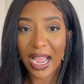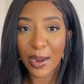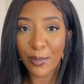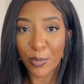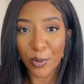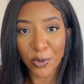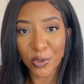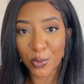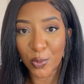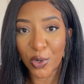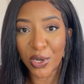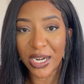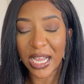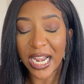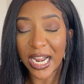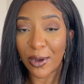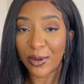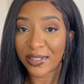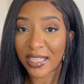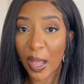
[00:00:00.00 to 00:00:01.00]
bought one
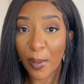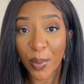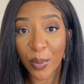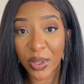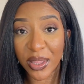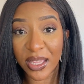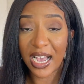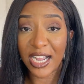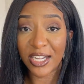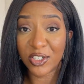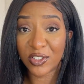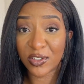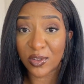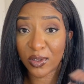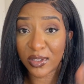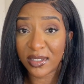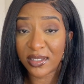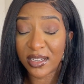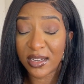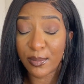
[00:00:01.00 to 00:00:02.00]
and I was happy with it. I just
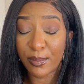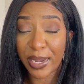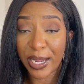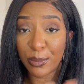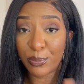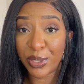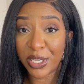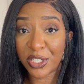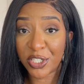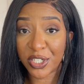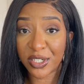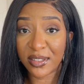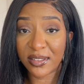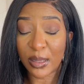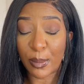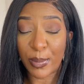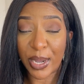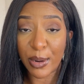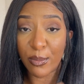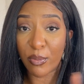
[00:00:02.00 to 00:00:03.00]
slotted in my pictures,
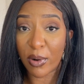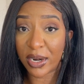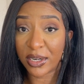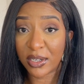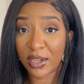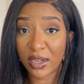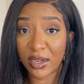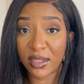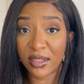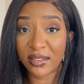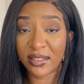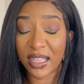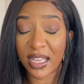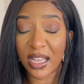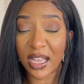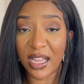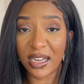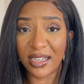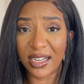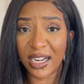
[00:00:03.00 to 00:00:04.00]
my brand colors,
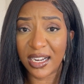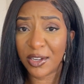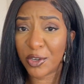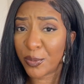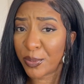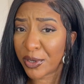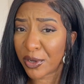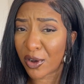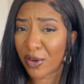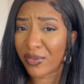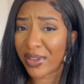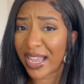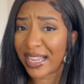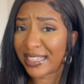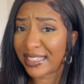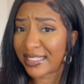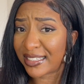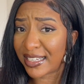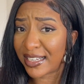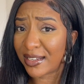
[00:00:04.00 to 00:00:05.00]
and a little bit of
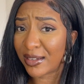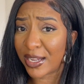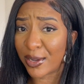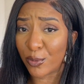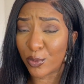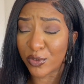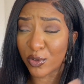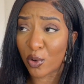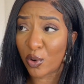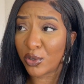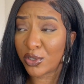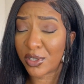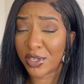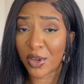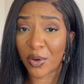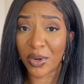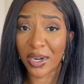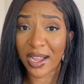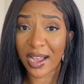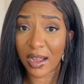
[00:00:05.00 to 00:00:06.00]
editing. It was all done
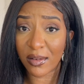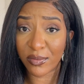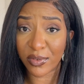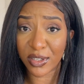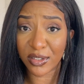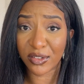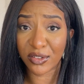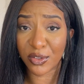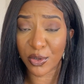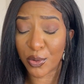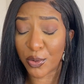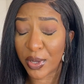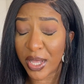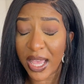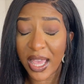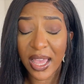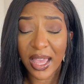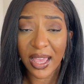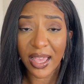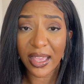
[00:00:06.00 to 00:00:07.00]
on Canvas, so
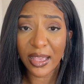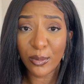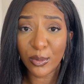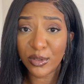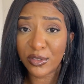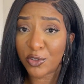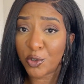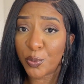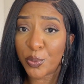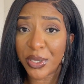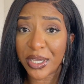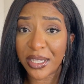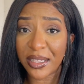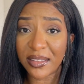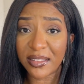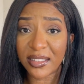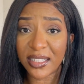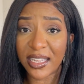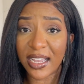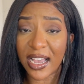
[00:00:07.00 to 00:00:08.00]
it was super
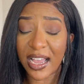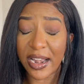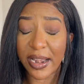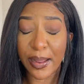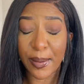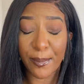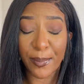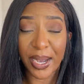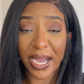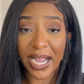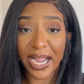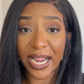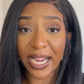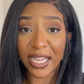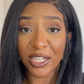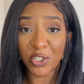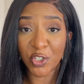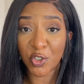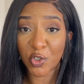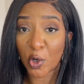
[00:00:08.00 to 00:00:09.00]
easy and my
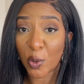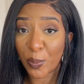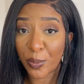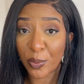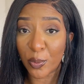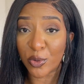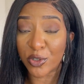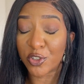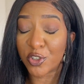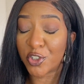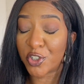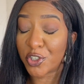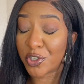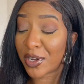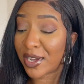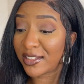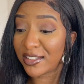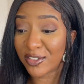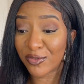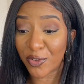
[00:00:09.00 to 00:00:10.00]
shop was
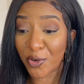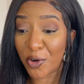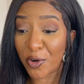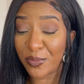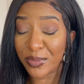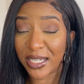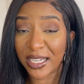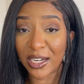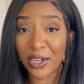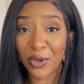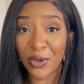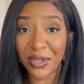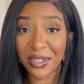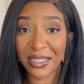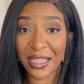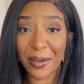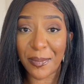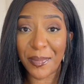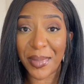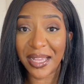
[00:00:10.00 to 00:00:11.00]
transformed. It looked
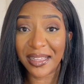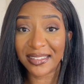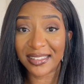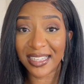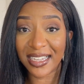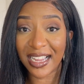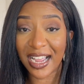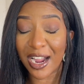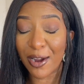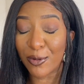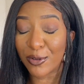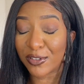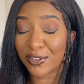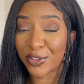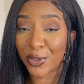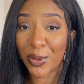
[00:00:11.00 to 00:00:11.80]
amazing. I was so